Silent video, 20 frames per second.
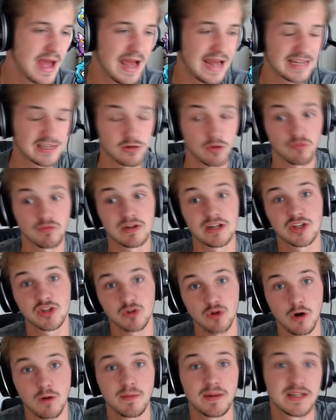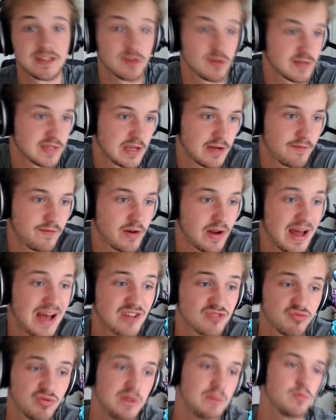It's not really strong, but it's not set up fodder. It
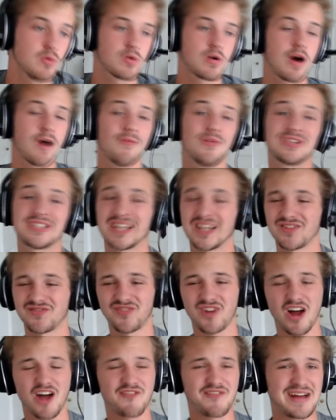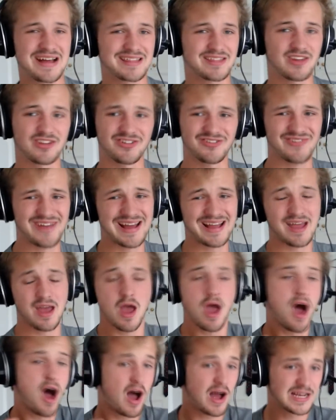has reasonable coverage. Yes, Fire Fang, Thunder Fang,
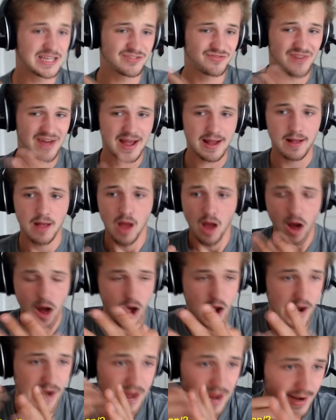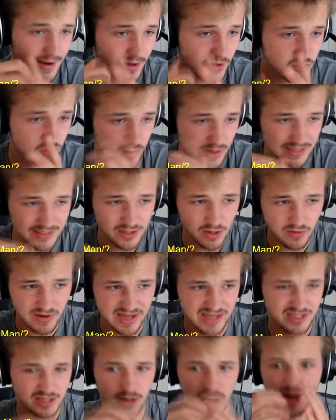Ice Fang, Iron Head, Earthquake, Stone
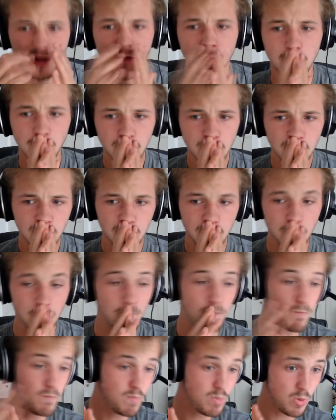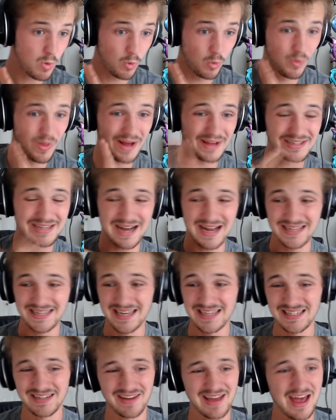Edge. All that jazz.
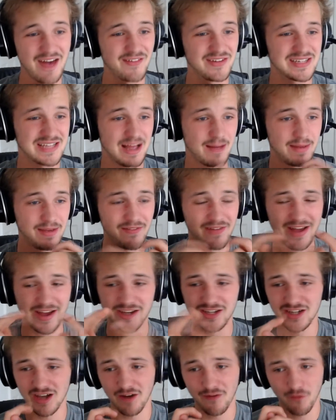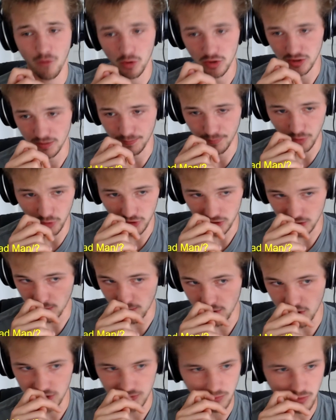Has a heavy slam, even get sheer force to boost some
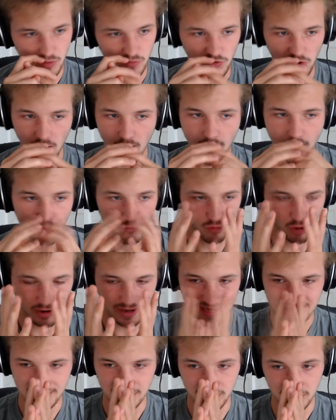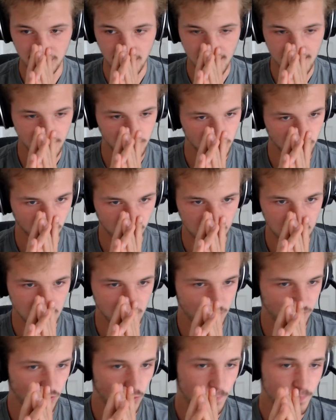of those moves. Rock Head and Sturdy, which are really
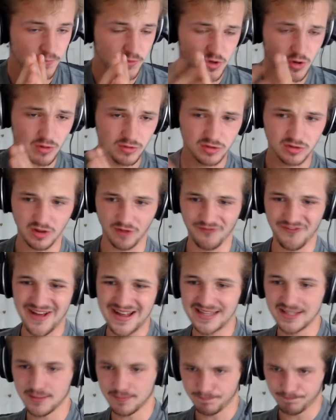useful. 200 defense.